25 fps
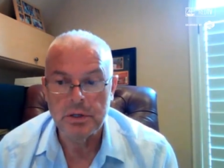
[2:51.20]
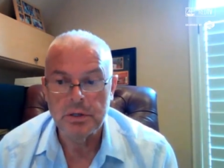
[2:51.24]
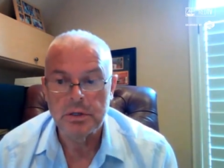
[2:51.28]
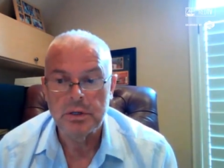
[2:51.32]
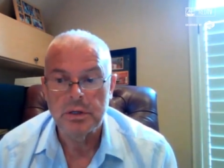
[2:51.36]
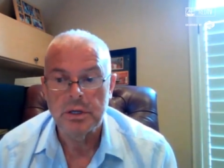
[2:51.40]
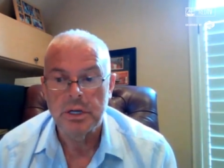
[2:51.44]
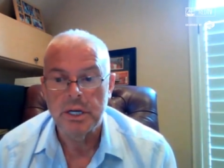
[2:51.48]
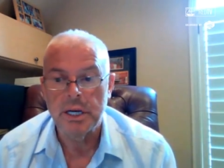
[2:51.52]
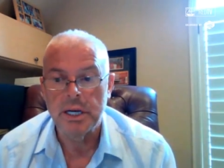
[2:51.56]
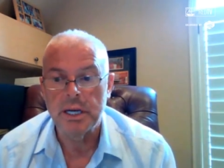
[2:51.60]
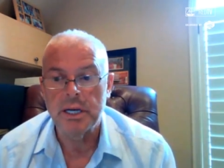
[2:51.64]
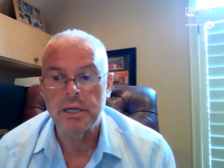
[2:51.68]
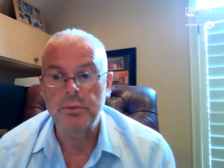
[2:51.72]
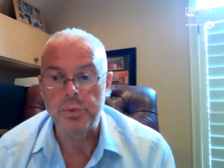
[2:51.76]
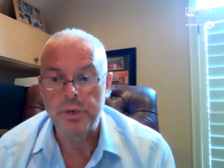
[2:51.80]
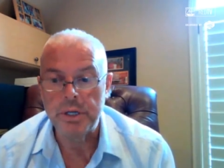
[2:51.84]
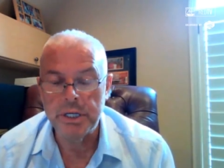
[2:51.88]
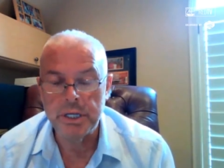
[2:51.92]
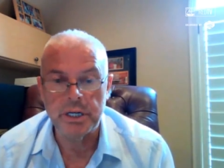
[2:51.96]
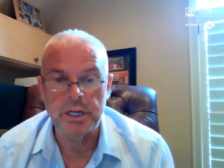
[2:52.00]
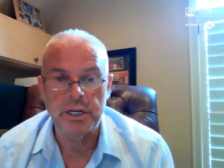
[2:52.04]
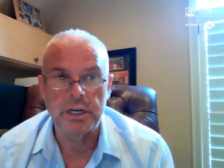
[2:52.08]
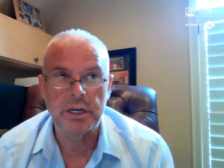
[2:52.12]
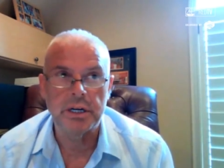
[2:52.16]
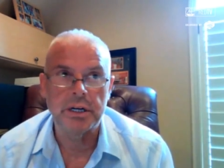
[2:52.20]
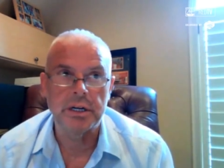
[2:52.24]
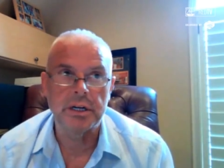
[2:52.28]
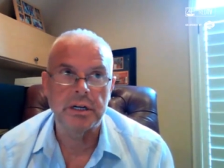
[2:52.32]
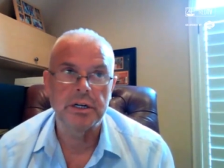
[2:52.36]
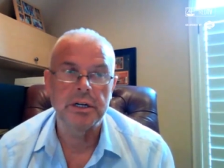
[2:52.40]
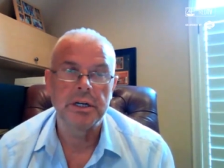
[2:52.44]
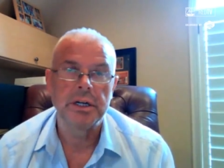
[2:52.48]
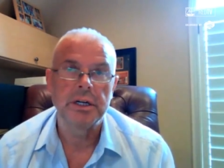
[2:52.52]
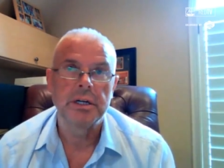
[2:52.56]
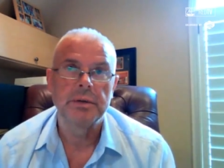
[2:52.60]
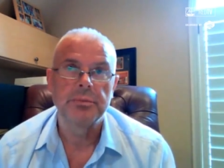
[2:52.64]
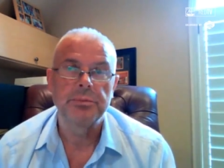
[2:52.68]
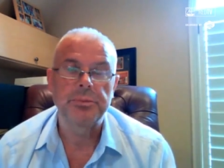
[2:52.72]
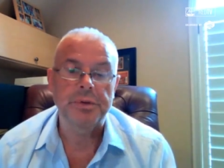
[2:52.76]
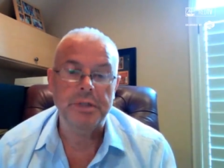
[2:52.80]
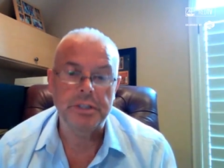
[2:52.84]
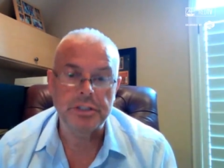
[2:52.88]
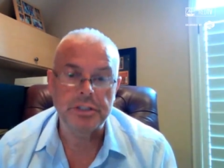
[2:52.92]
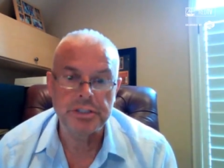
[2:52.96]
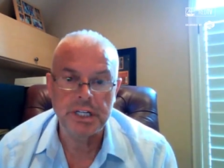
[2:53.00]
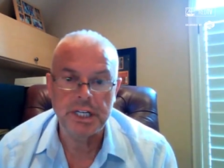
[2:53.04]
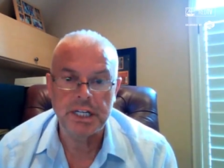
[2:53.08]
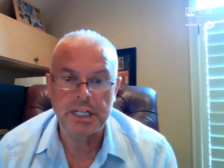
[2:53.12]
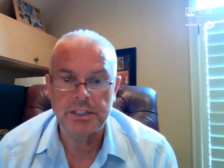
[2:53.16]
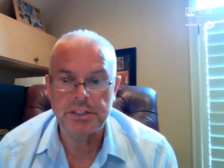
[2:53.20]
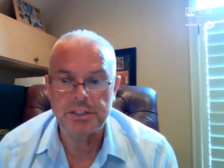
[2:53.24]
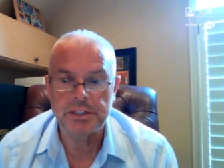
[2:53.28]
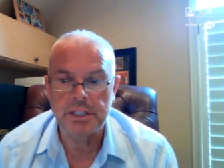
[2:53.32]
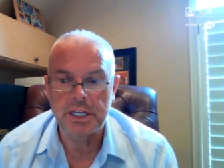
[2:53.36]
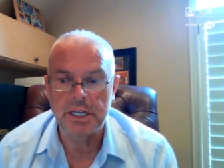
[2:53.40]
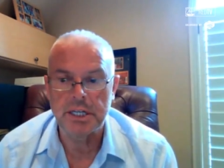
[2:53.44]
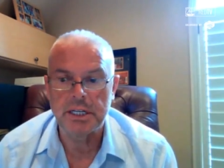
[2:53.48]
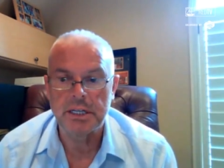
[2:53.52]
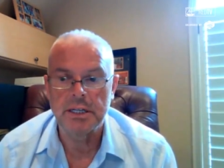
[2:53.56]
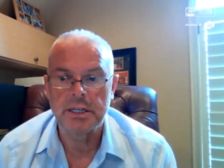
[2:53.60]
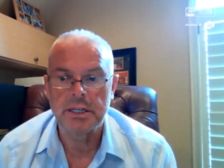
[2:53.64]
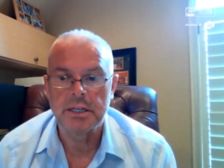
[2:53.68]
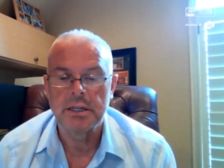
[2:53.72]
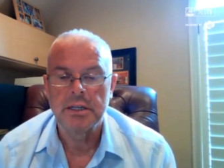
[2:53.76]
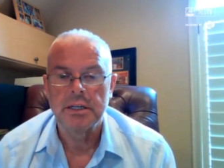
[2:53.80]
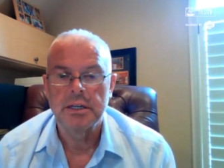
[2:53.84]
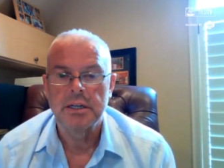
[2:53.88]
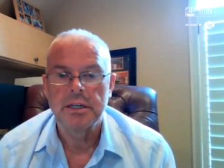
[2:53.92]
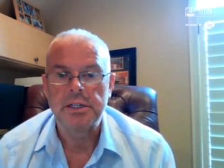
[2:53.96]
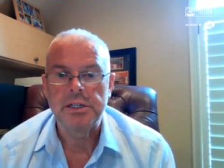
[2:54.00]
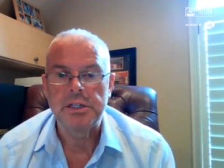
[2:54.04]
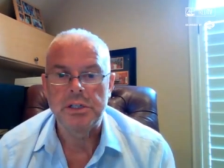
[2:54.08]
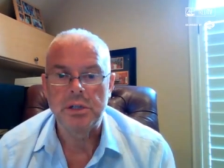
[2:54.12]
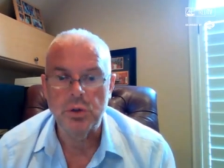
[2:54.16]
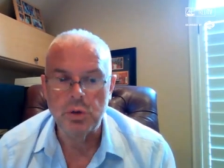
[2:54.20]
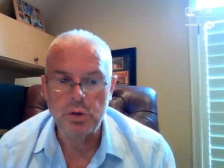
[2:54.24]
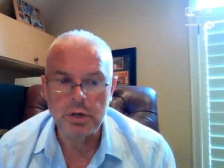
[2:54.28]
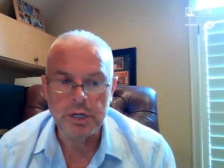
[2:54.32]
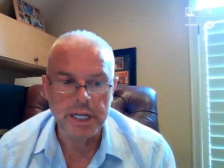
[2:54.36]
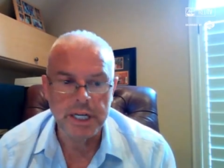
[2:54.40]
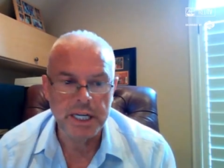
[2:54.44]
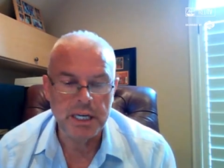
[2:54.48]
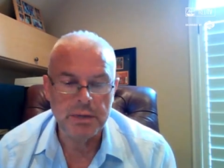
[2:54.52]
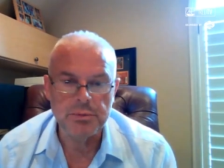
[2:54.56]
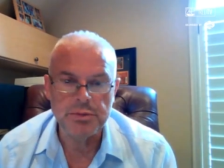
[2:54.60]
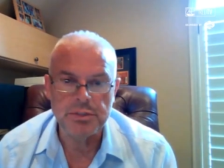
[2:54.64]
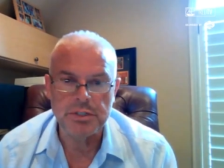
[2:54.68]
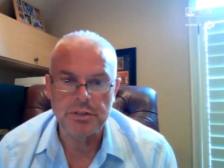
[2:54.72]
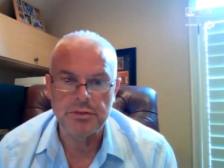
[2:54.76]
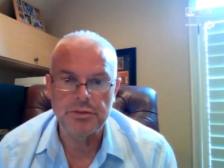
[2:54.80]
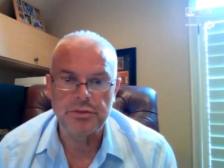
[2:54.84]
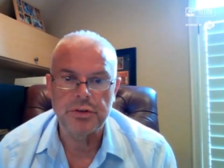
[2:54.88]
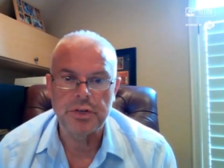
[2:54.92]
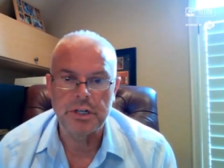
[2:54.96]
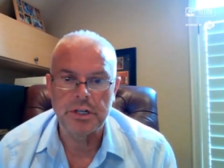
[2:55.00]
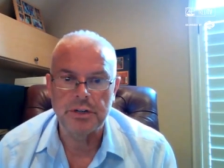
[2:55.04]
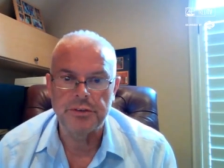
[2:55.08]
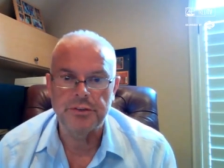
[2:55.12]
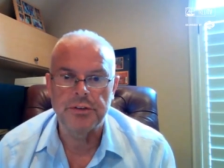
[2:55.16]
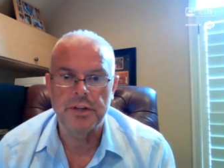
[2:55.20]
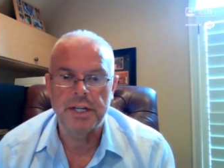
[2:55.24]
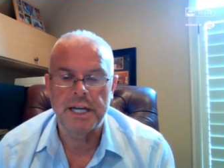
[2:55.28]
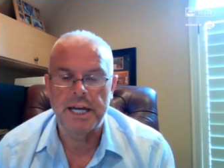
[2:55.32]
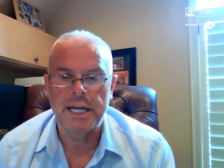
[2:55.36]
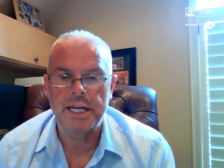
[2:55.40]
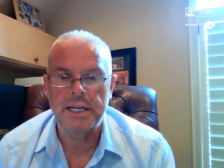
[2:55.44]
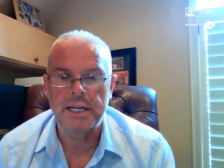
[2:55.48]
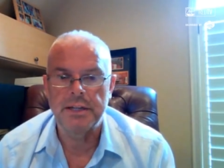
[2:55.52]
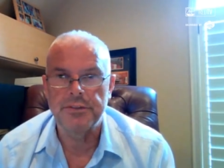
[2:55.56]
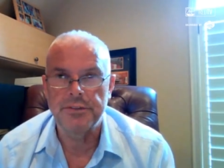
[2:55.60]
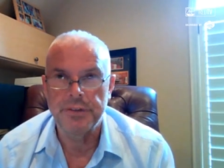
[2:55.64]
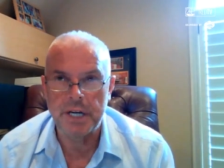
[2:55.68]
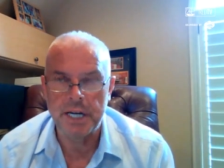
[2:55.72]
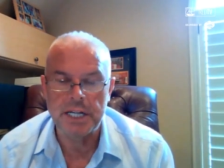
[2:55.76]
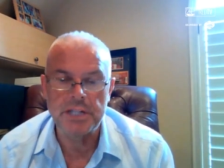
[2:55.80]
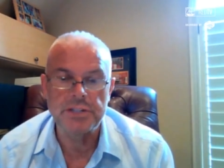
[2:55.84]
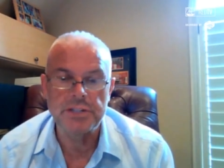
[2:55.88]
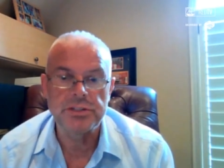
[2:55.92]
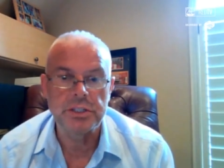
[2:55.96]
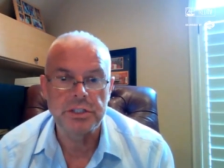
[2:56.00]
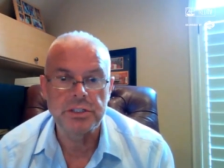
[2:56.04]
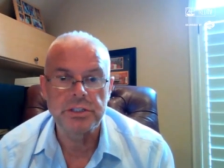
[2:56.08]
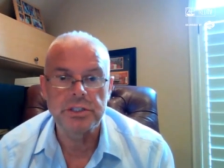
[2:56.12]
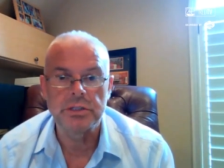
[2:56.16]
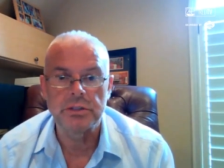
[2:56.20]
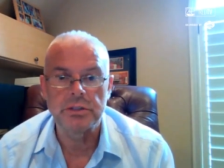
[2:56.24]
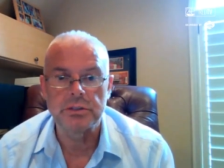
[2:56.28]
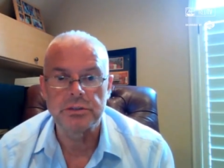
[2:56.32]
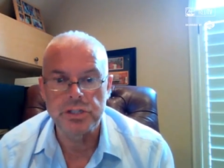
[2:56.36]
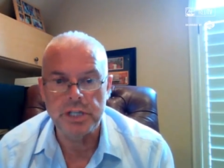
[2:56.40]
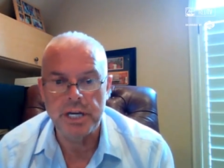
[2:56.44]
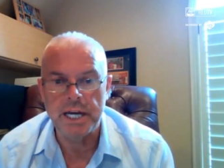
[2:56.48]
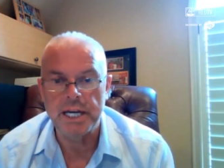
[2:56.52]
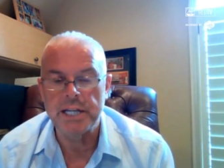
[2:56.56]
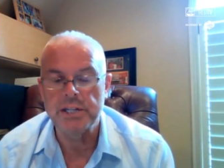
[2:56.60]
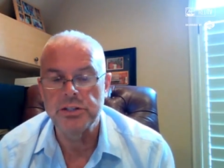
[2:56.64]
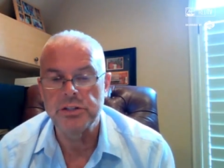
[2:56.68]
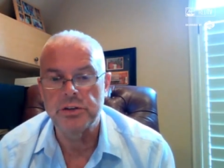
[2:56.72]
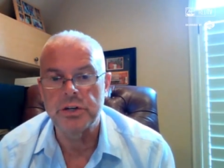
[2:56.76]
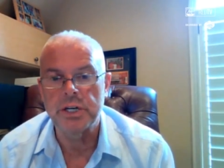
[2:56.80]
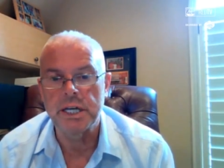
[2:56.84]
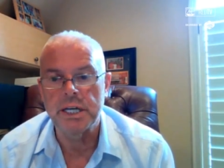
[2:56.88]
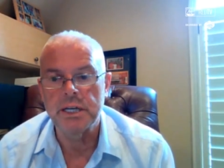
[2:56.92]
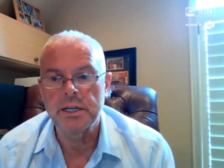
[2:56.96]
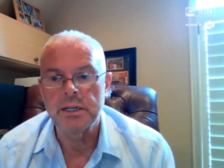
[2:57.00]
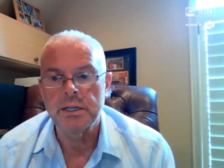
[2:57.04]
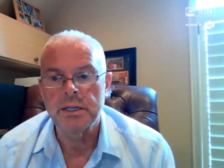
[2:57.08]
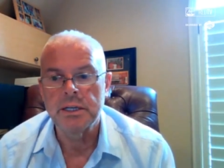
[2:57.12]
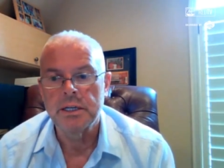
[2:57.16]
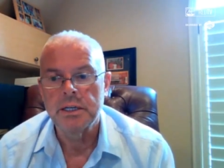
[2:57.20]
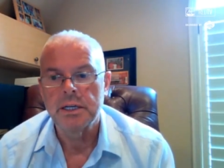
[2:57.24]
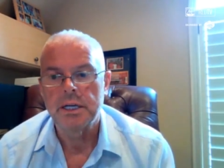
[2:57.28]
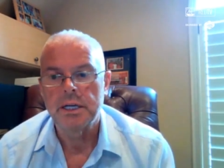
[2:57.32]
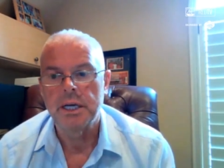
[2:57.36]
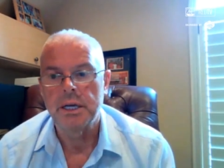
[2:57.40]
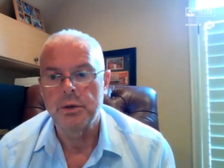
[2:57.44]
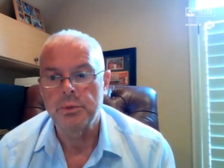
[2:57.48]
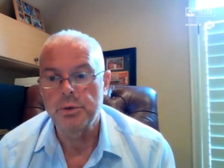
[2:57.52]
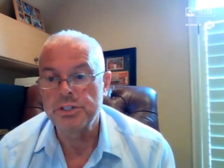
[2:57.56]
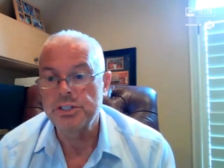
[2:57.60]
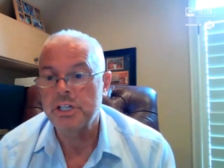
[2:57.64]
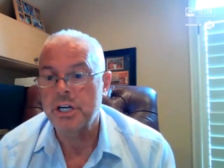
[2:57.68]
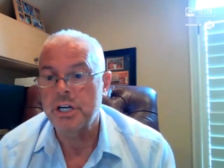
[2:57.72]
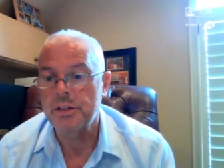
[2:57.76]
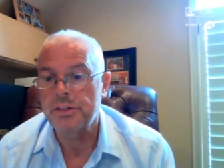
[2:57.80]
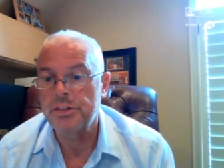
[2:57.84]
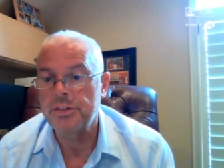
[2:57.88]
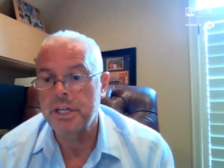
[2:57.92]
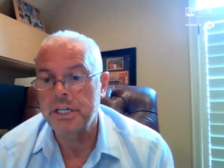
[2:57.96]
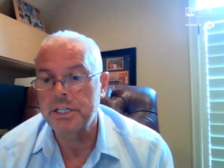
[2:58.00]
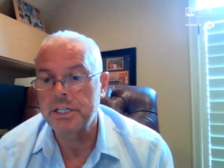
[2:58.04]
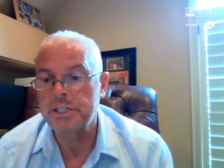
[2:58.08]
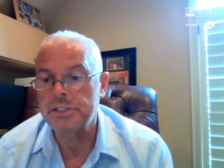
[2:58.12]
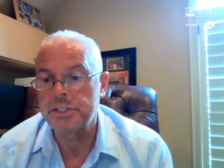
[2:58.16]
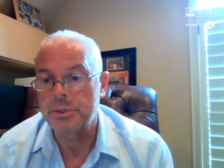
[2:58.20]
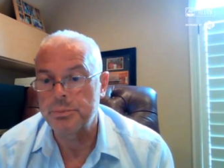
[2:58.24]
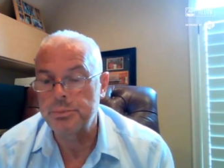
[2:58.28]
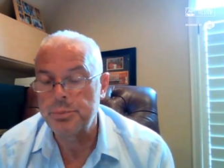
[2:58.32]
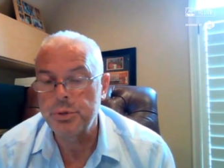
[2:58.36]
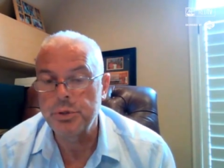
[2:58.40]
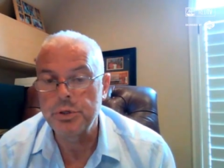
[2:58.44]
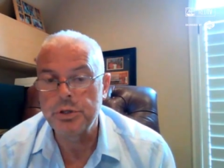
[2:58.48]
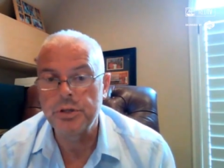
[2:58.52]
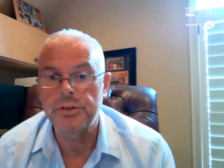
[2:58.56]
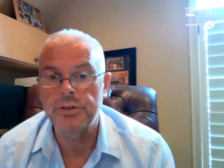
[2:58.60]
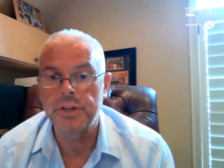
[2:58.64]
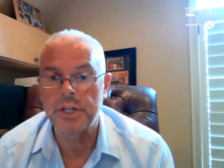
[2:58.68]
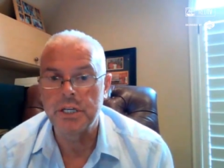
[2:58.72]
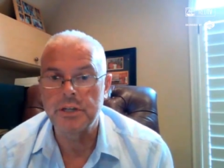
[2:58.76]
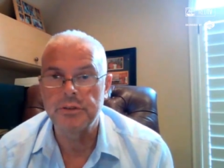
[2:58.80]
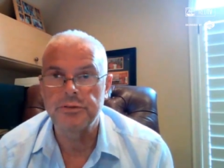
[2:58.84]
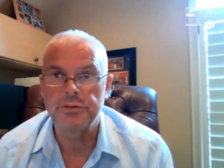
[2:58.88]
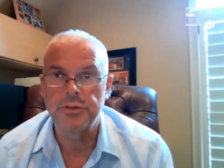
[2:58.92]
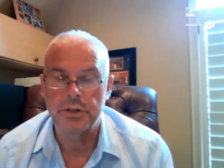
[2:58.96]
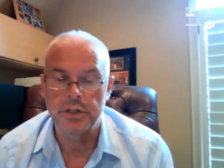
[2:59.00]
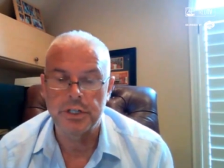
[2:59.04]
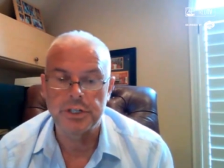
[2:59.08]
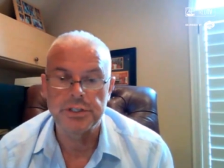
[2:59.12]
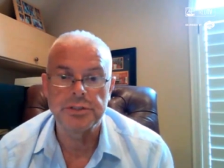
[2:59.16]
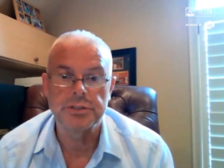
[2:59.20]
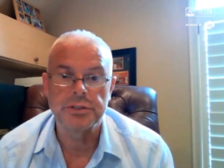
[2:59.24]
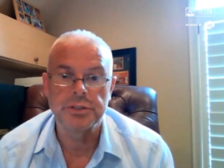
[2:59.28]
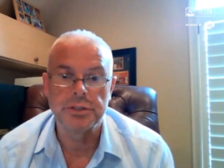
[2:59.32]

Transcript: um, we are projecting no games in front of fans until January, uh, which I think is a prudent thing for us to